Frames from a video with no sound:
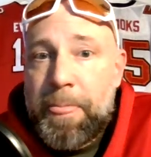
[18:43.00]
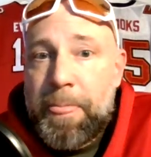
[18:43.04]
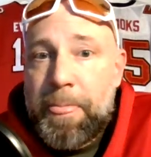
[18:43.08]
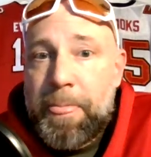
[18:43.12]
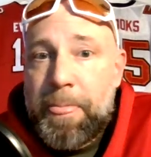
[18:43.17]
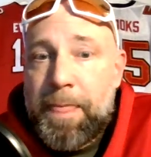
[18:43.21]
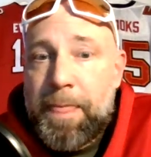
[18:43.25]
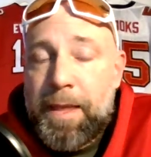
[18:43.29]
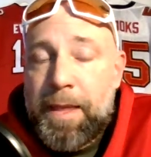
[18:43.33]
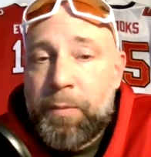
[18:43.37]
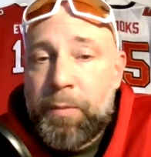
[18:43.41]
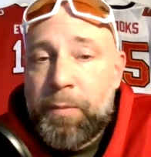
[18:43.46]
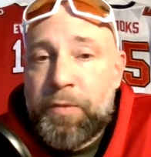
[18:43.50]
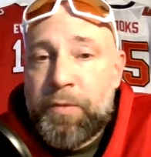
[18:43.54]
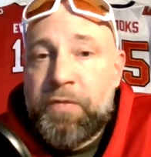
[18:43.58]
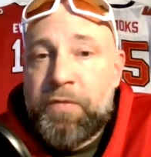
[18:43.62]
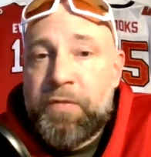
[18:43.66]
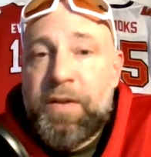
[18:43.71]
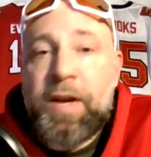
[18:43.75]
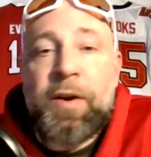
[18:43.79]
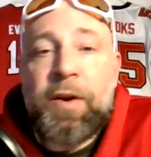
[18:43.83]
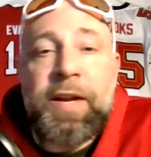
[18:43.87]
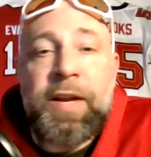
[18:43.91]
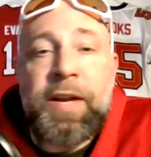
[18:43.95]
it was
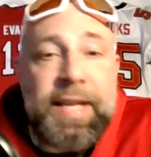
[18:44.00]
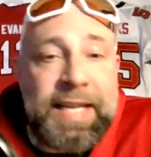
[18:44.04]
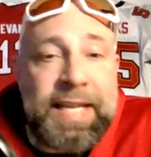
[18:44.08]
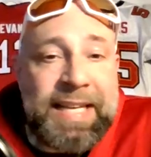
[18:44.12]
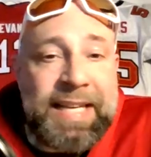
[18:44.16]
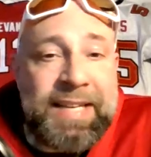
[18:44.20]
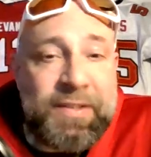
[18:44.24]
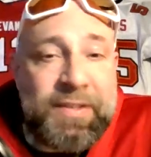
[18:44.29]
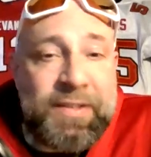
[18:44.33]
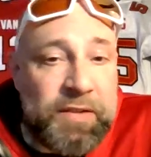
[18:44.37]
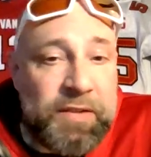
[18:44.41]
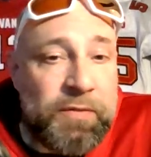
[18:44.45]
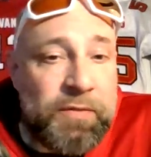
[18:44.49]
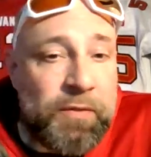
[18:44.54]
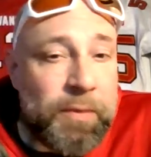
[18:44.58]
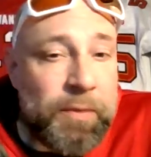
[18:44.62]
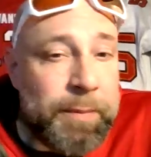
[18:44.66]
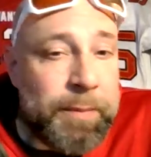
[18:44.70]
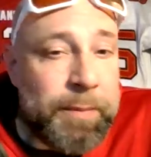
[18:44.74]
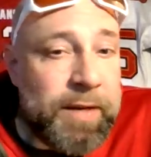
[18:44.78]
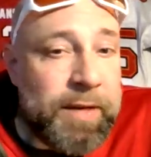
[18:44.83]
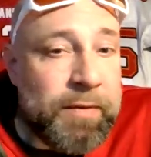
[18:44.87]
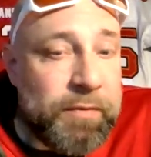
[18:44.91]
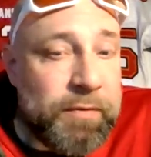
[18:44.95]
very easy for
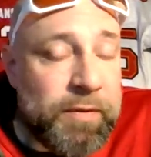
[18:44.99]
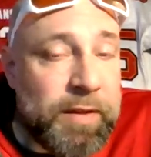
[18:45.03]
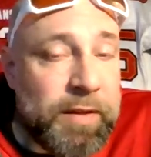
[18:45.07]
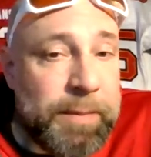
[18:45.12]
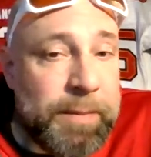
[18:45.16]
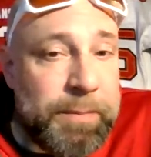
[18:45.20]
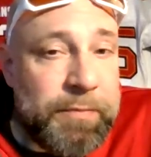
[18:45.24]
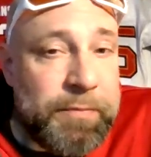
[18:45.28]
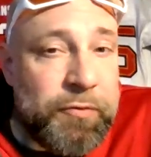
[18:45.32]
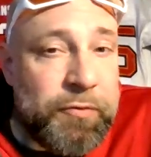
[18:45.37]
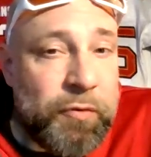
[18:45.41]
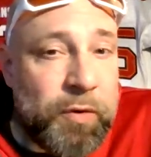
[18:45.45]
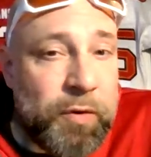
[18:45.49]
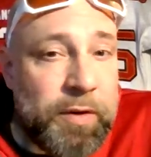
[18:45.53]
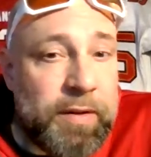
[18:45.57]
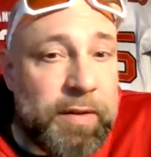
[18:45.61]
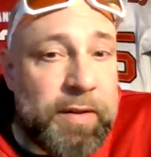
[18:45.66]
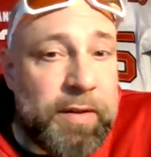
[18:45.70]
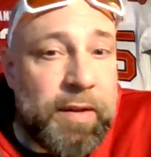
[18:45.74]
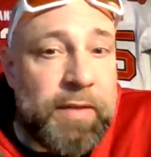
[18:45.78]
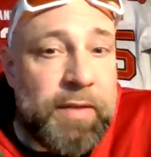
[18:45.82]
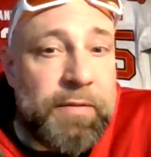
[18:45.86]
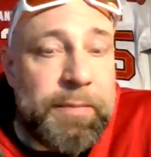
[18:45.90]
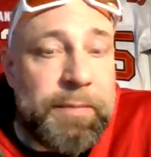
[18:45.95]
me to flip Jordan
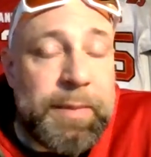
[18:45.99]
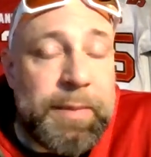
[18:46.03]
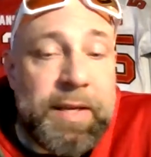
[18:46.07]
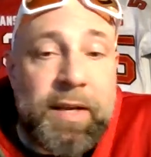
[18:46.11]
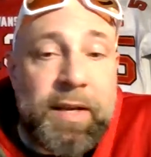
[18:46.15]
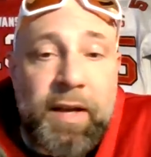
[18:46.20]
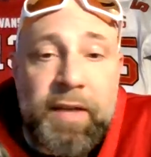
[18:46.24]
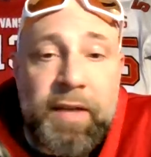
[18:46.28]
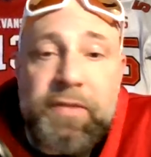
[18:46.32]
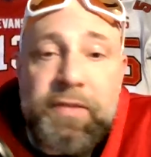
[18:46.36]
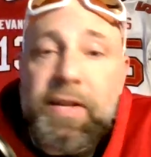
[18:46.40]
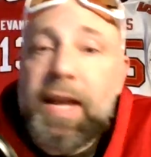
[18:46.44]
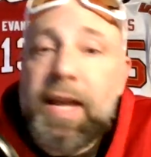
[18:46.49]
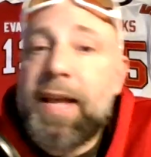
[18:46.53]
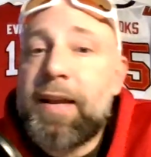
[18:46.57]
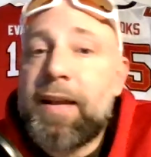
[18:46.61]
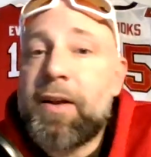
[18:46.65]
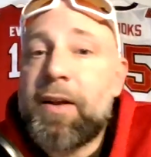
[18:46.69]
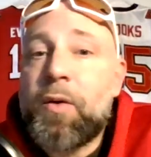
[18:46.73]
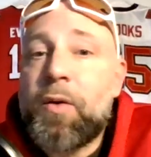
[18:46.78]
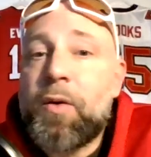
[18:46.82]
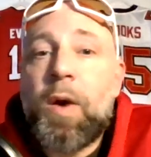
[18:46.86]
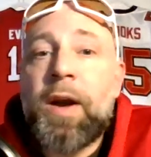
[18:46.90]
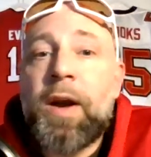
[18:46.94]
Love because I had
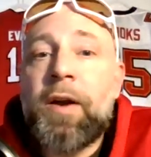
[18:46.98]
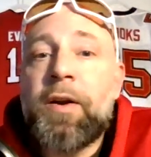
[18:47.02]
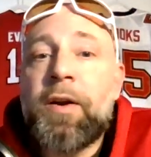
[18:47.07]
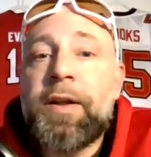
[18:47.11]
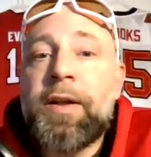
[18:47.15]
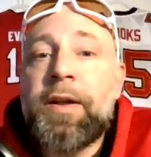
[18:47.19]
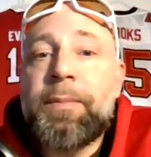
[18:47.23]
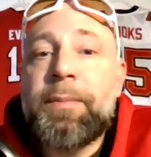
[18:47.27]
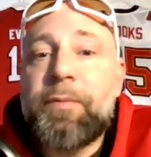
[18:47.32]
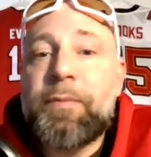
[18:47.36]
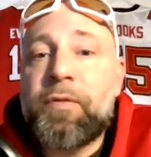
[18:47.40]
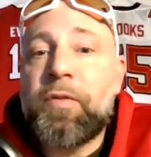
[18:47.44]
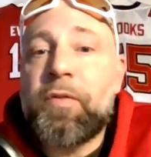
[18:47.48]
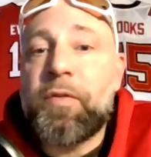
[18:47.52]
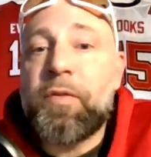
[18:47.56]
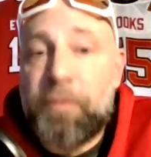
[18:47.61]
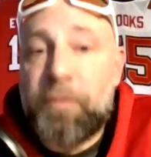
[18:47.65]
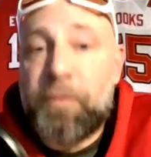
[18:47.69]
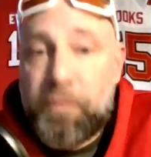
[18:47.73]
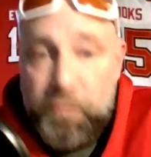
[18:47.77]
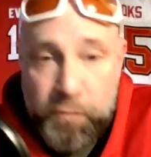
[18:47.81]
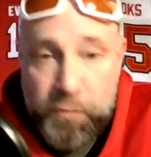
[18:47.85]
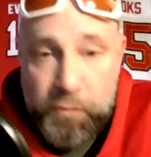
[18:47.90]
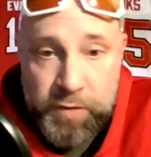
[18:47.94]
acquired him for
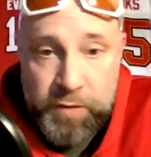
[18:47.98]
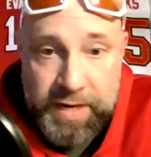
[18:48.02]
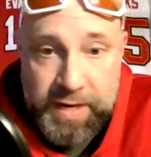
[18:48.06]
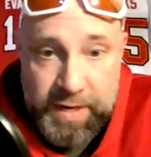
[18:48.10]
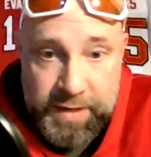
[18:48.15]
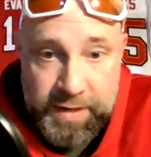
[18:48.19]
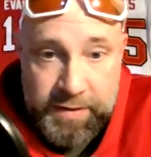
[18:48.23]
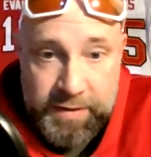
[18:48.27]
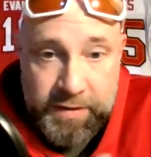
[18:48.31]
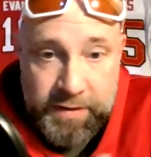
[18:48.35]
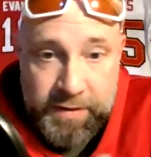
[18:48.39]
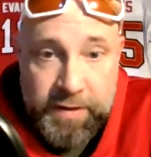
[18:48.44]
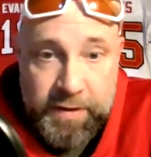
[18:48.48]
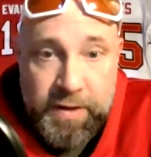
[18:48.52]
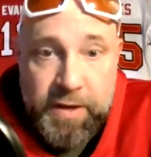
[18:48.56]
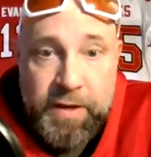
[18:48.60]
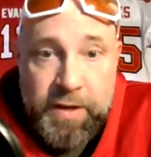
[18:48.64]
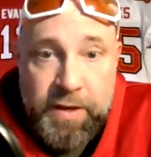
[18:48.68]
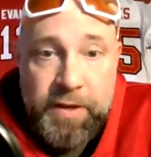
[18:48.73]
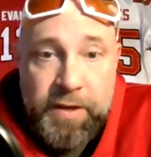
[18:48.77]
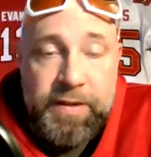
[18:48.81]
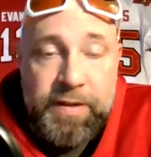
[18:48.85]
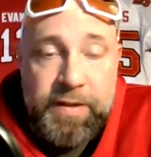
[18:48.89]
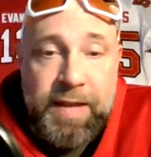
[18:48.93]
free.
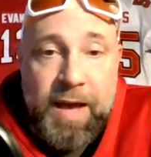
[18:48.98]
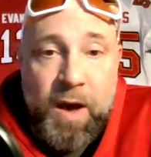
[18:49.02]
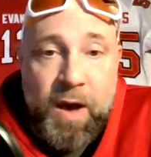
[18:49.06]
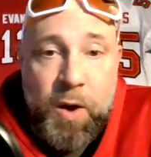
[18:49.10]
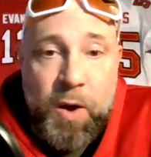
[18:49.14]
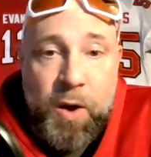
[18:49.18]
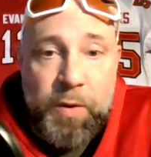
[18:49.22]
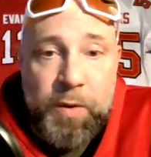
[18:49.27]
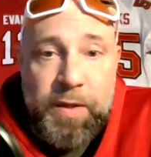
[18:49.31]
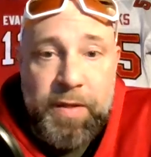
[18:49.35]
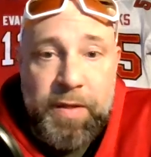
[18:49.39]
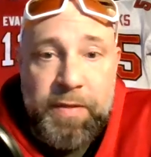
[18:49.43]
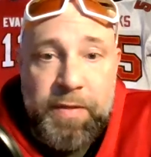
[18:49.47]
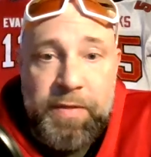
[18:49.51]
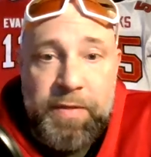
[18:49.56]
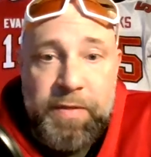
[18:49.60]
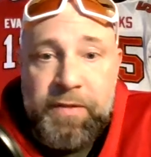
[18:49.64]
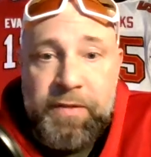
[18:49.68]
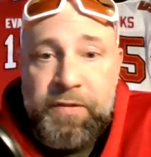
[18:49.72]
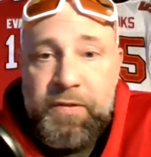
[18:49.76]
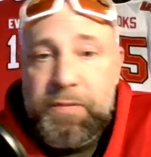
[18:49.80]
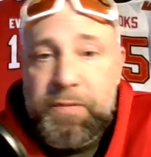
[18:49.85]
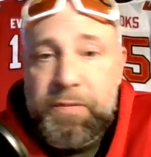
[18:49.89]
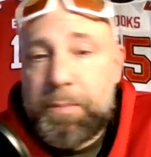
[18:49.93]
Now,
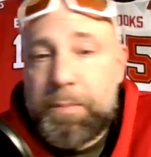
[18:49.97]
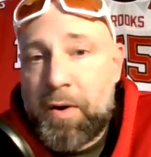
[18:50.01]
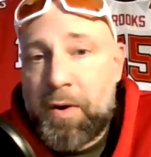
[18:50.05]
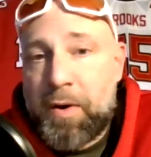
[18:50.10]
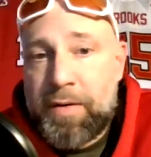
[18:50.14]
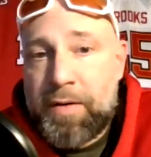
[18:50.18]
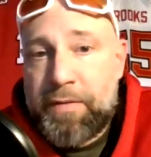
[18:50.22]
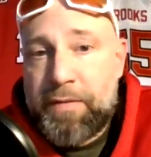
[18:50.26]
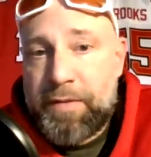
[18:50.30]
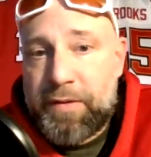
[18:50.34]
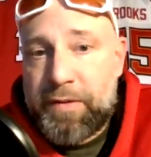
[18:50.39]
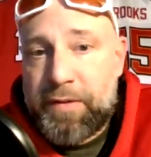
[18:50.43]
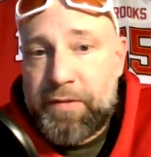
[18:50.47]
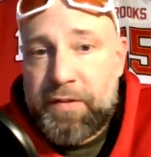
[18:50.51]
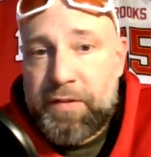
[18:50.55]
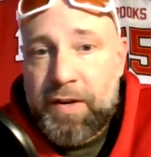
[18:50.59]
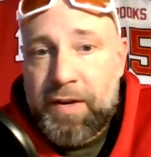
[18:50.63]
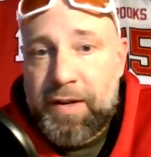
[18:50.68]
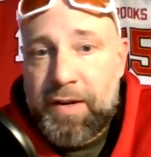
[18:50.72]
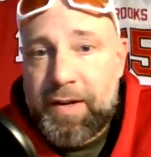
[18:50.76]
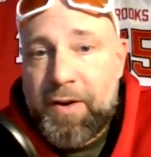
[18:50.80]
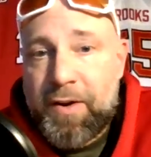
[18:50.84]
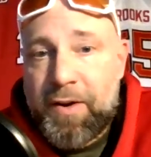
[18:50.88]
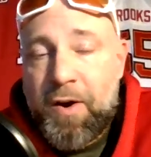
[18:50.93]
this is part of the
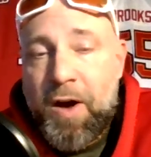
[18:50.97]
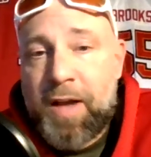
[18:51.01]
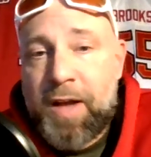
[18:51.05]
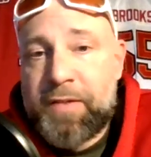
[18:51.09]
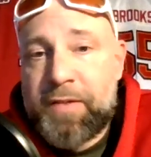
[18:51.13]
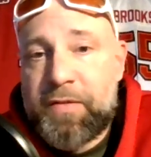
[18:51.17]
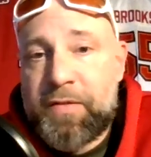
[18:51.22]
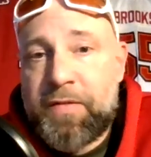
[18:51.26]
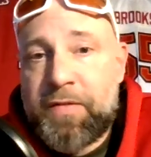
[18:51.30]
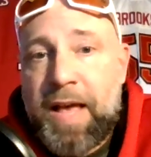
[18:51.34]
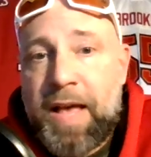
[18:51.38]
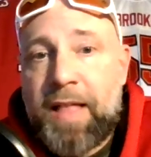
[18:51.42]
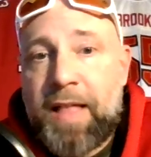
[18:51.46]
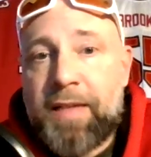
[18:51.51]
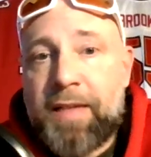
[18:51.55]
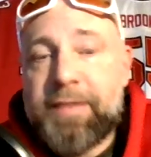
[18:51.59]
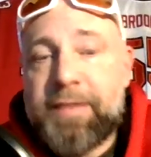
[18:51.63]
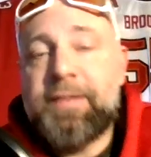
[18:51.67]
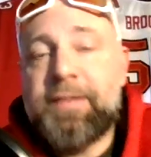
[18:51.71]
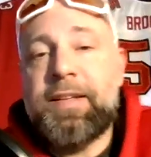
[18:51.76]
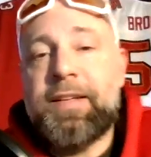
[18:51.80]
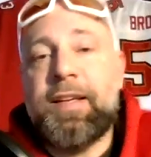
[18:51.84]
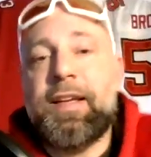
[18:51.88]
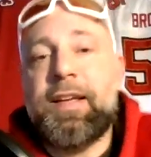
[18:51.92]
sunken cost
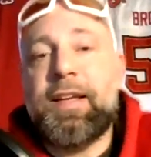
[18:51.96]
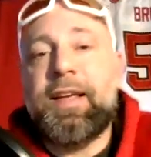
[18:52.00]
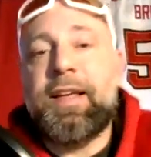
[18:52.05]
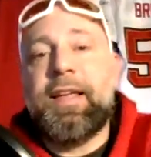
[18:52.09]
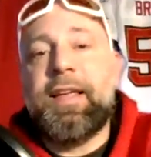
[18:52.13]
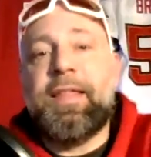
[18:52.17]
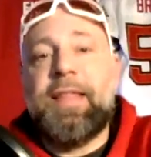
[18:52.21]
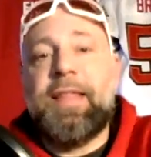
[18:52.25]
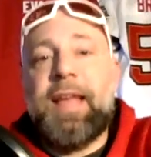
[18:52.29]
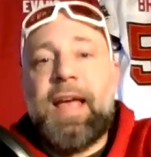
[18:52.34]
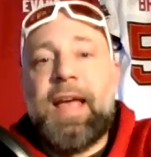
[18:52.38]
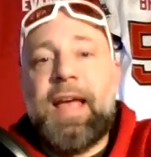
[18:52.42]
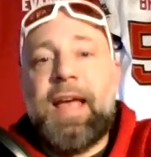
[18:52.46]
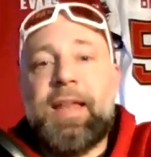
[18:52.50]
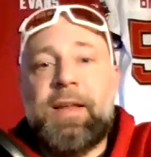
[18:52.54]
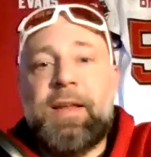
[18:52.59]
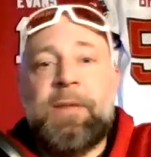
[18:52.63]
fallacy in that